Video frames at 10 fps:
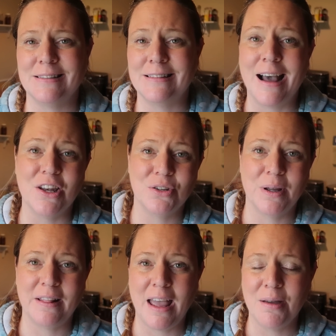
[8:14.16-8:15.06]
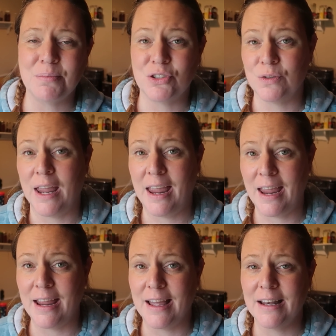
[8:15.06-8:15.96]
not doing that, but you
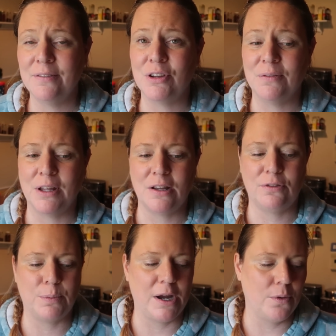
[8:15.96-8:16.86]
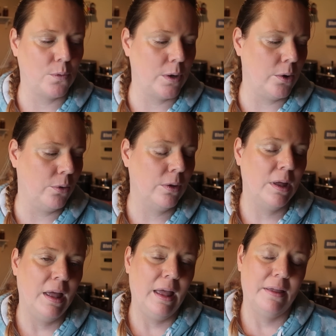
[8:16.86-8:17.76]
can if you have like a spray oil.
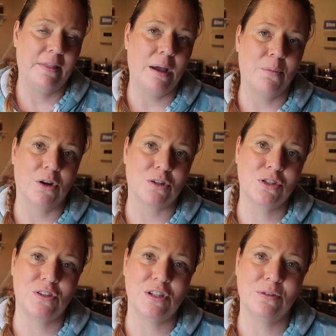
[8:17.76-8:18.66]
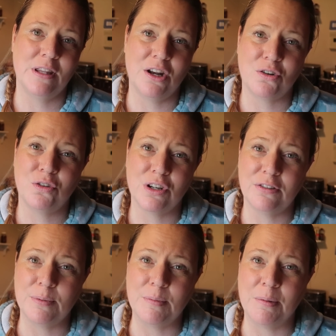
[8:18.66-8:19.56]
That works too, and that'll
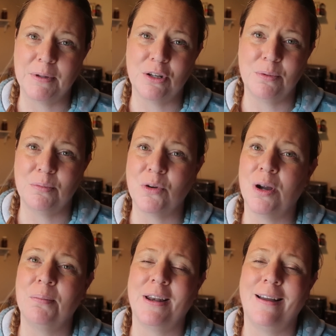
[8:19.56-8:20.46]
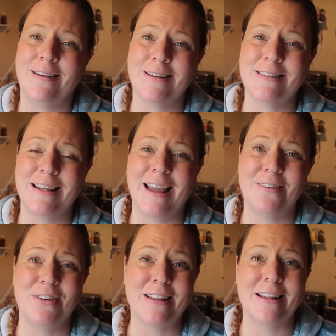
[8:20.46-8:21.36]
crisp them up a little bit more. But honestly,
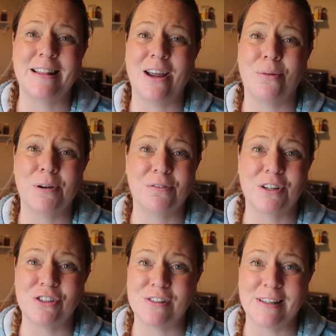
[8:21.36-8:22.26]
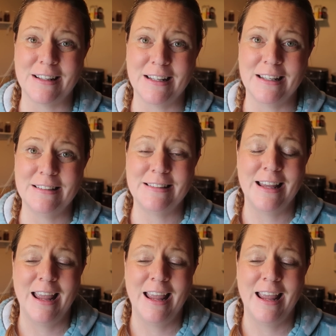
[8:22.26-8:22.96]
I find that they are perfect just like this.